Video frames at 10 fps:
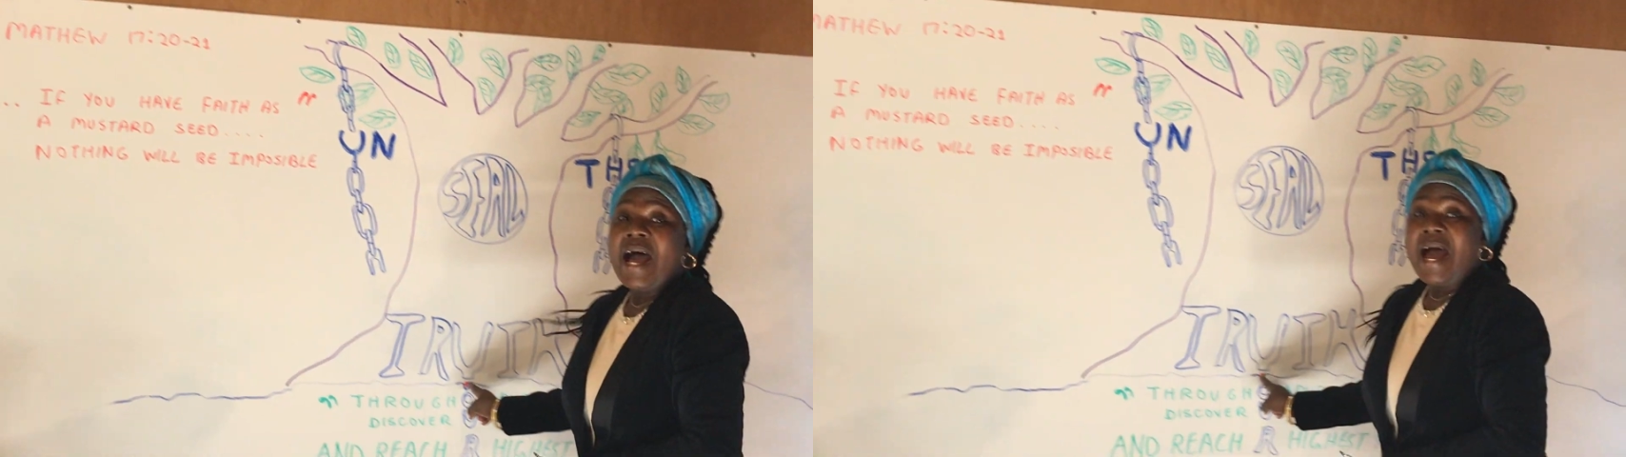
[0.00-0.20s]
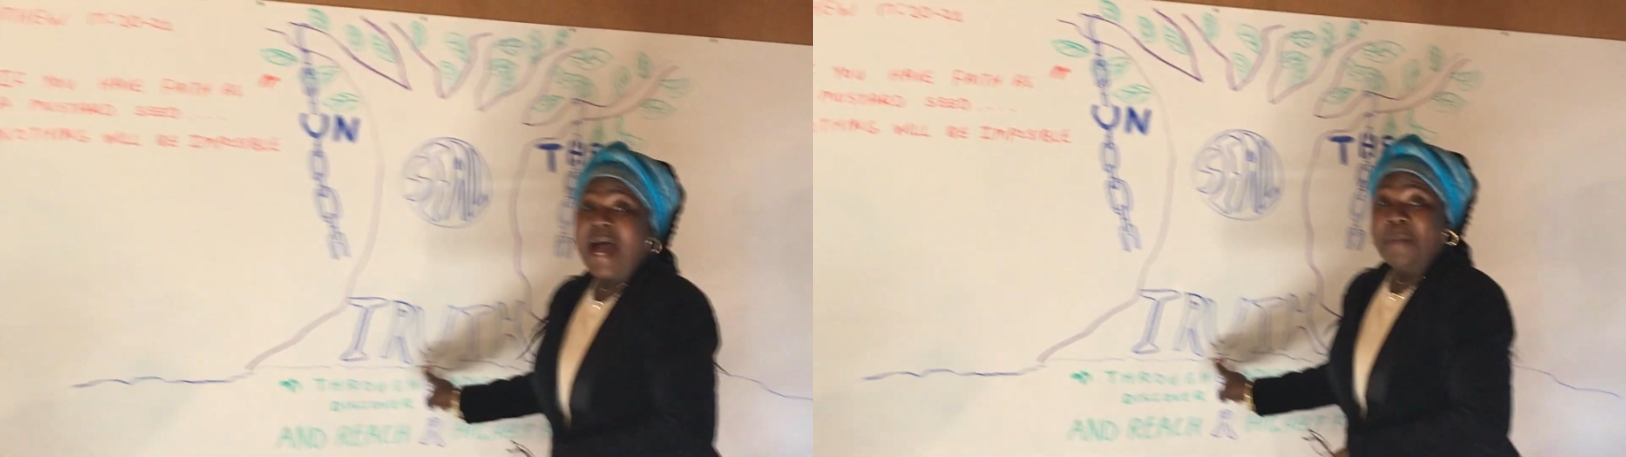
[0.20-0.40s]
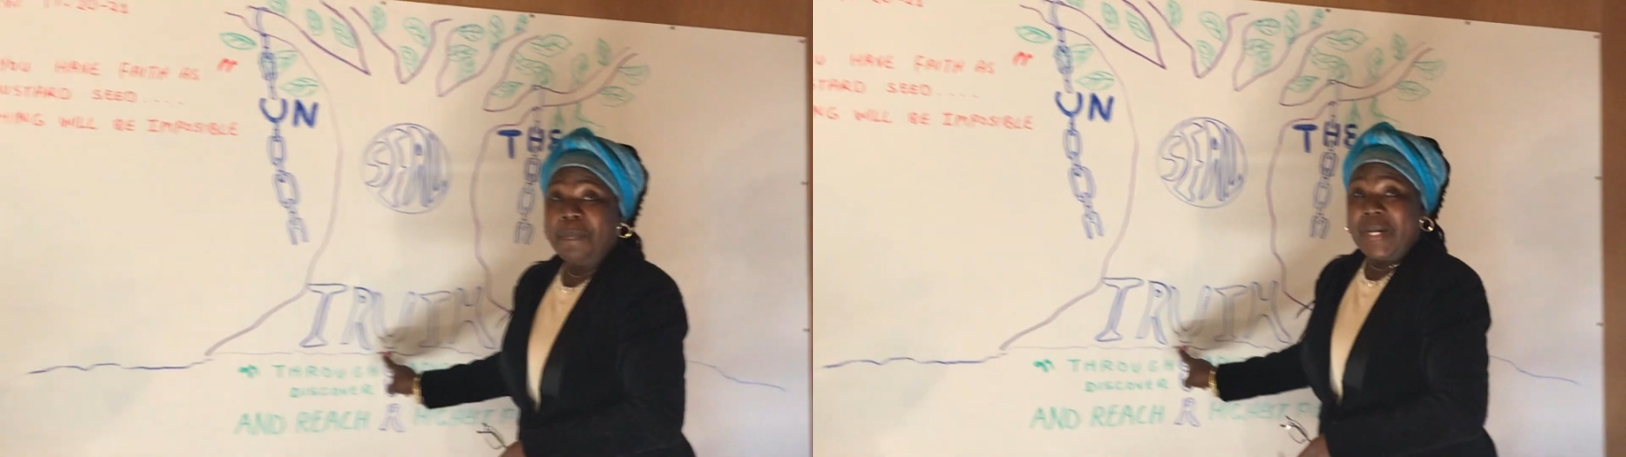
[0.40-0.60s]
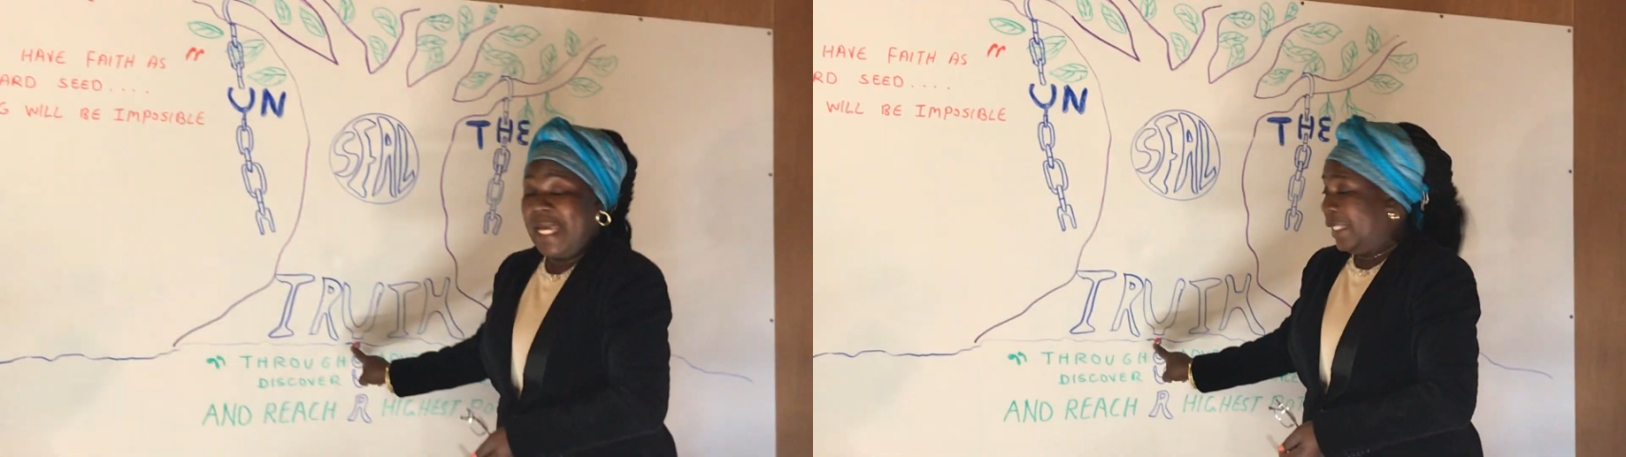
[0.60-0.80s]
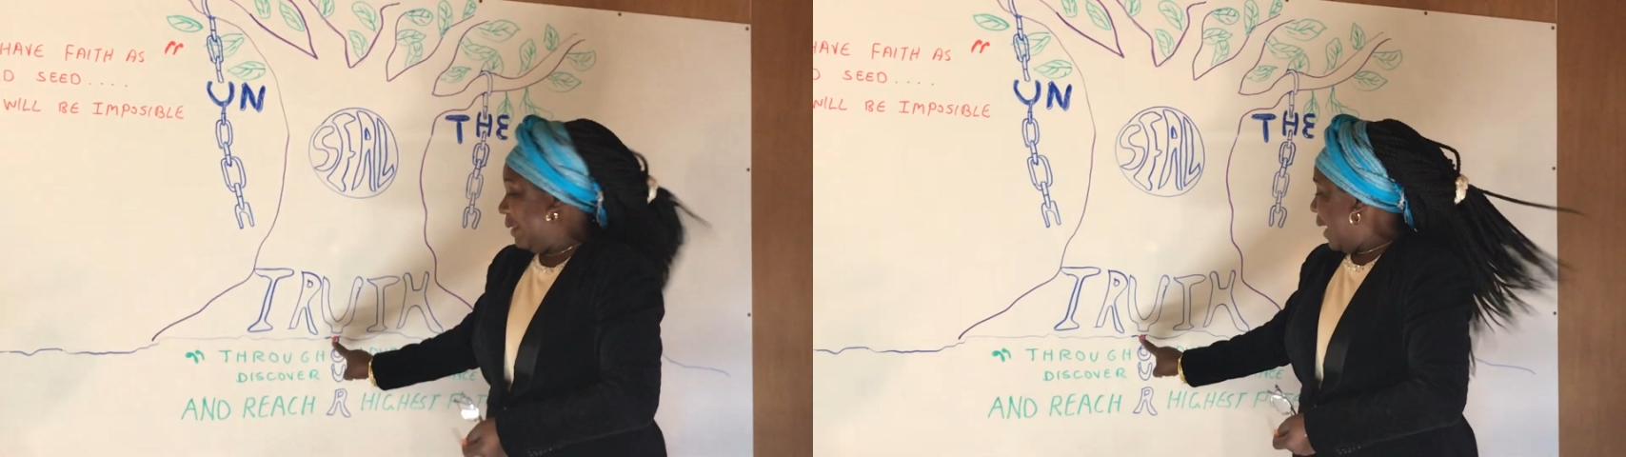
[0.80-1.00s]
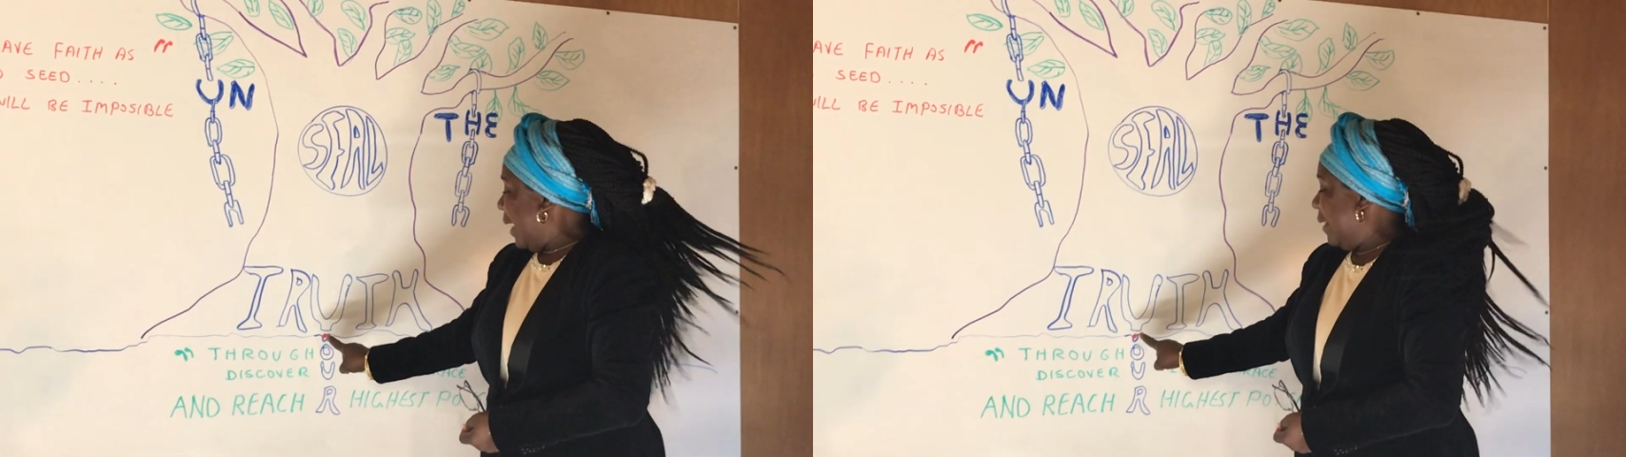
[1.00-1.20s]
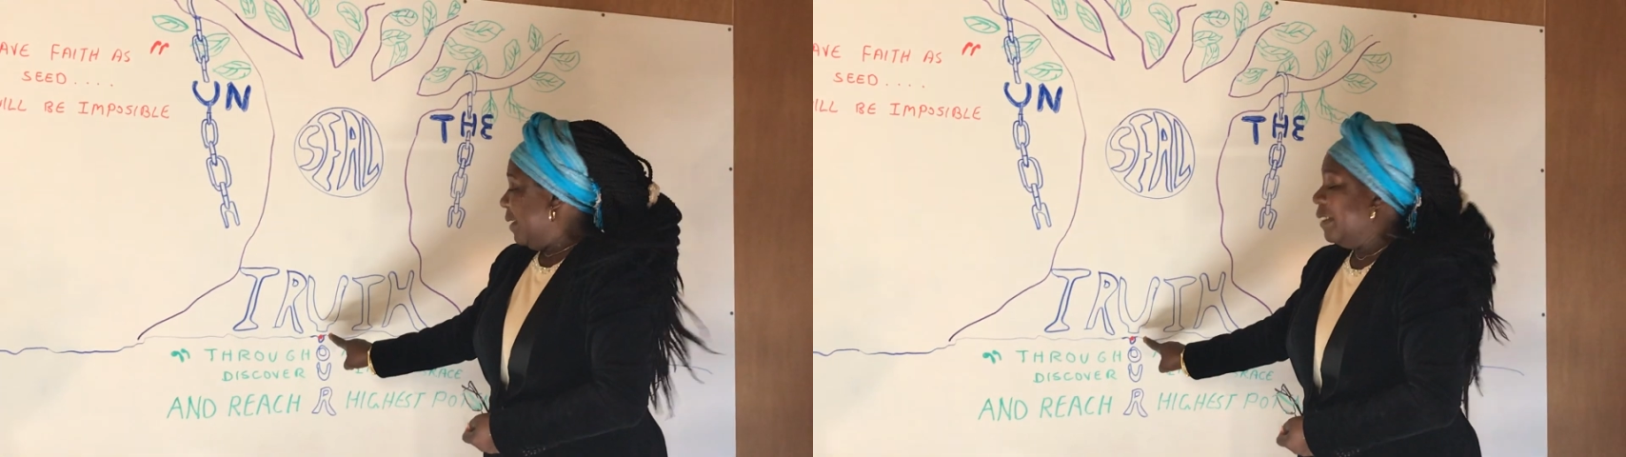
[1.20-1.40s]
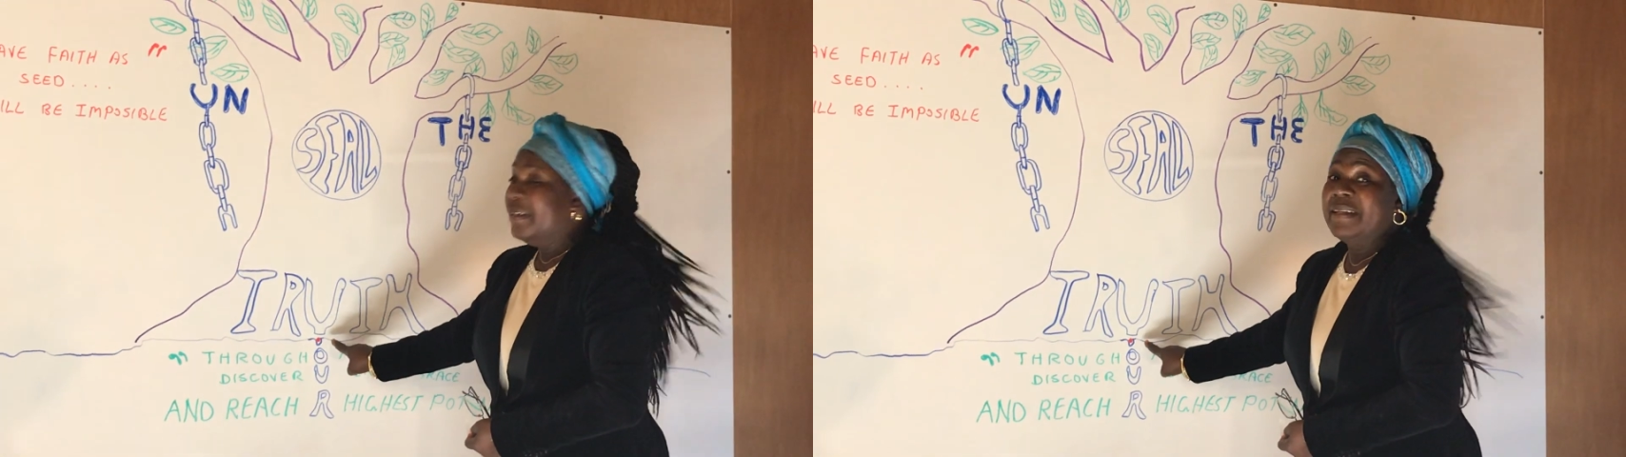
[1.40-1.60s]
I planted
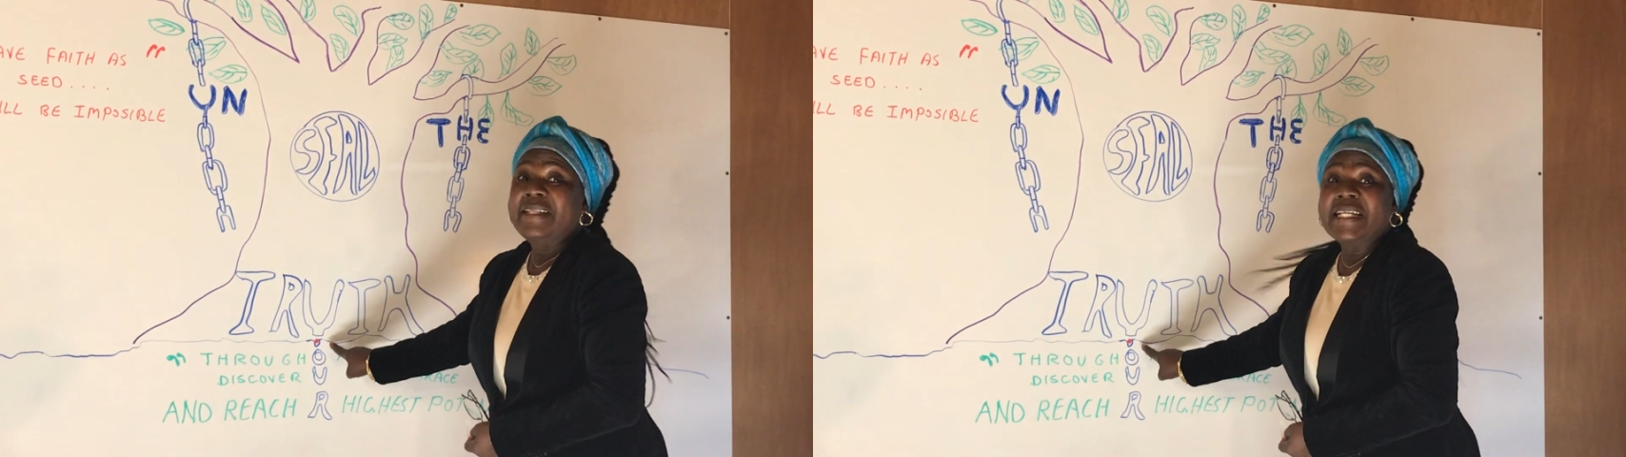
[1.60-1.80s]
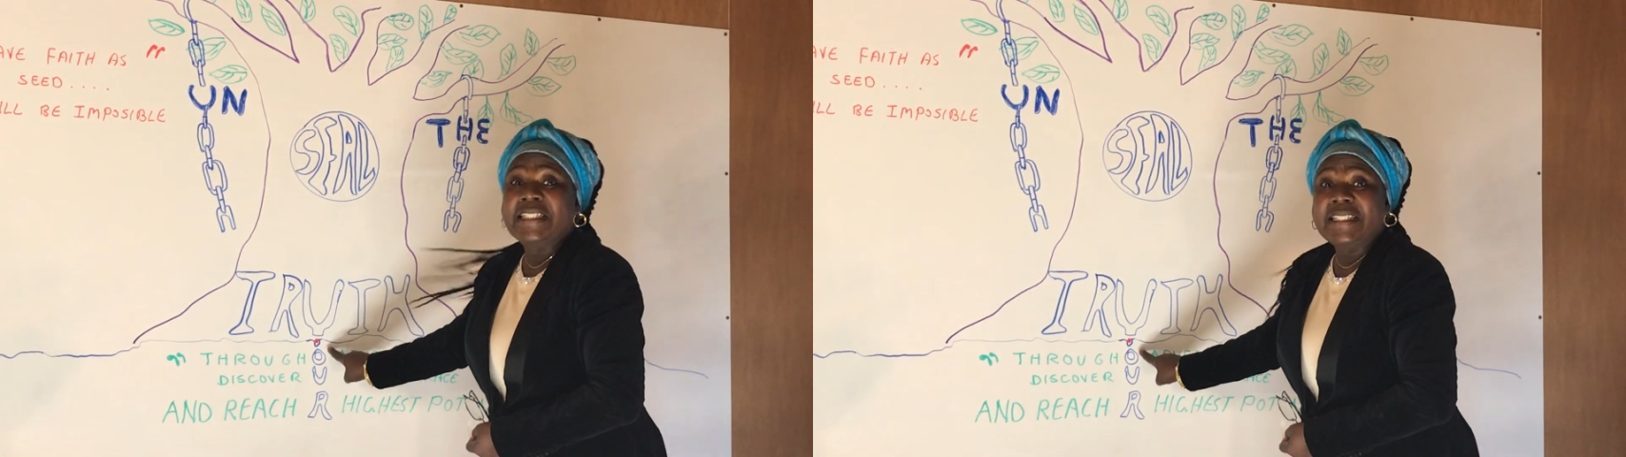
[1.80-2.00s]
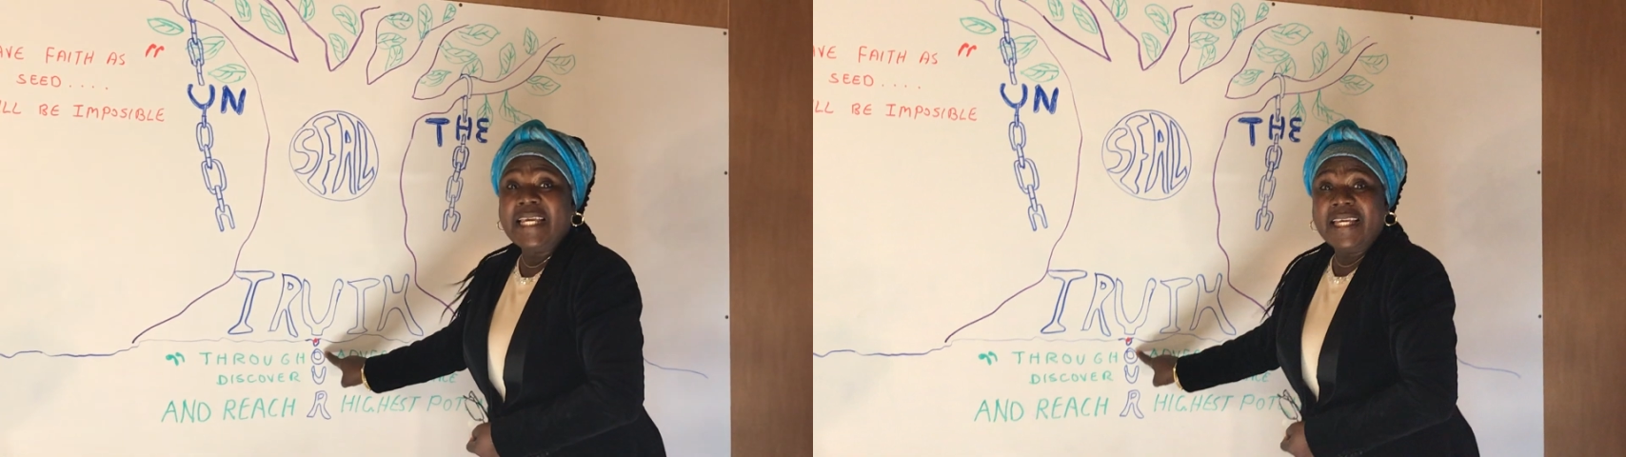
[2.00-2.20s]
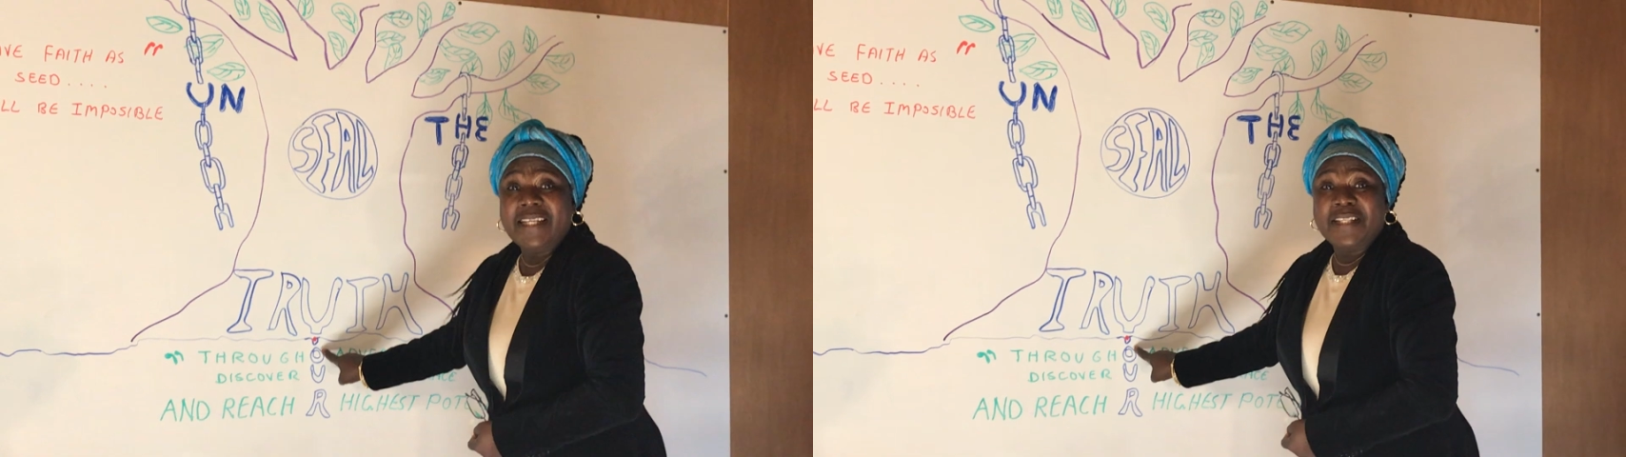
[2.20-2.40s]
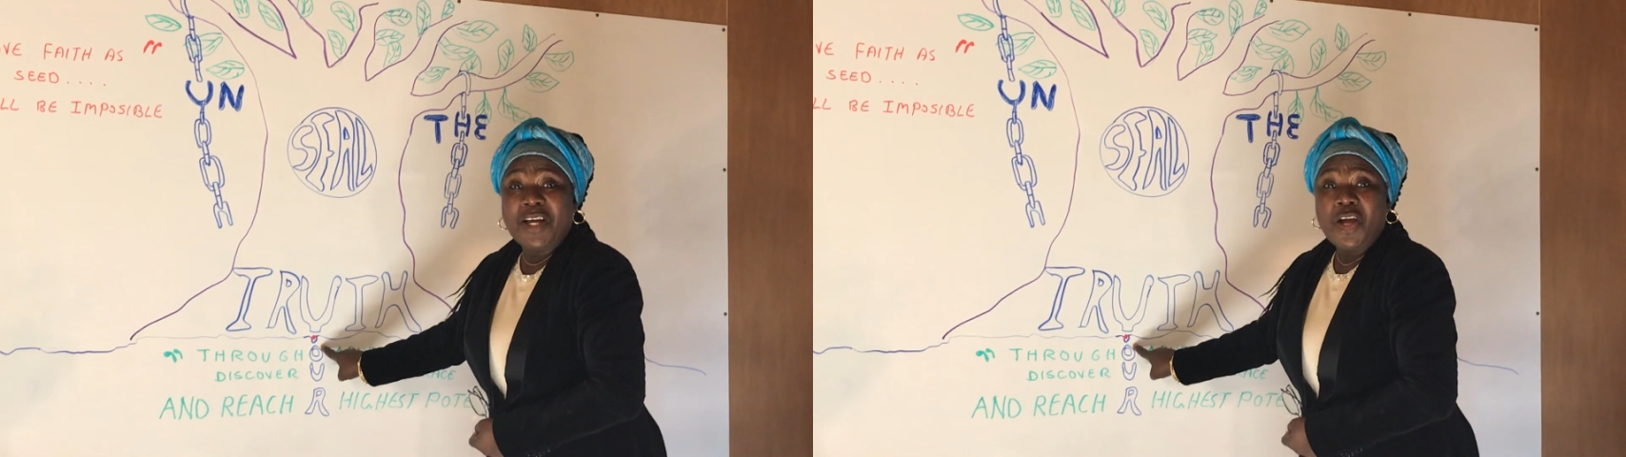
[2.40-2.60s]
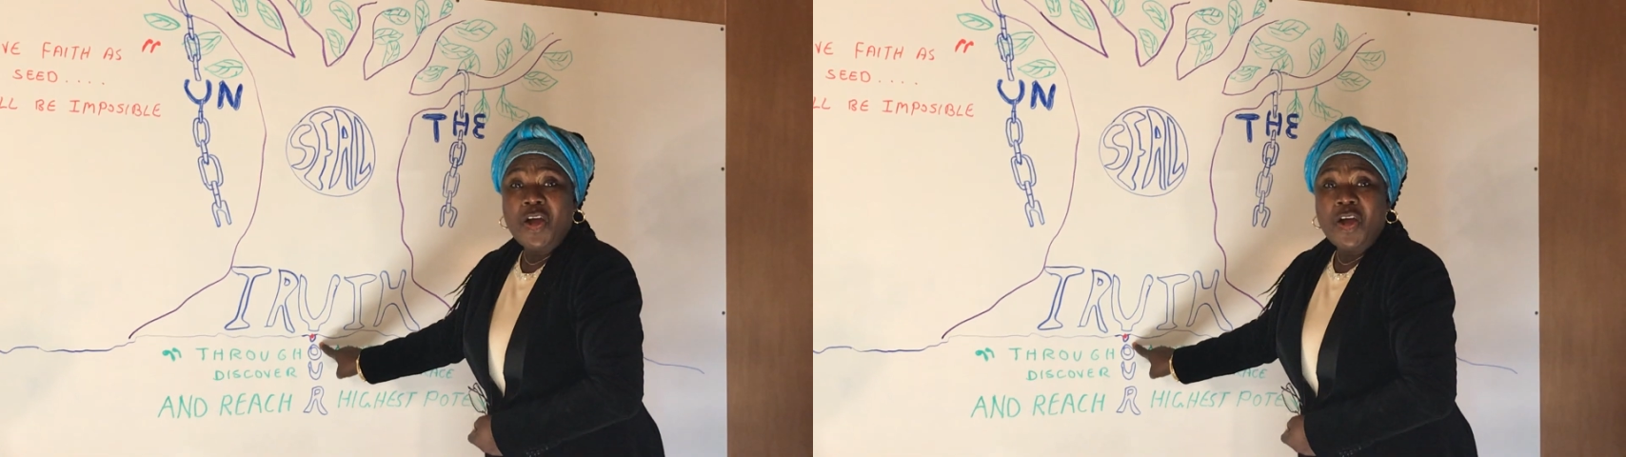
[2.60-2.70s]
the seed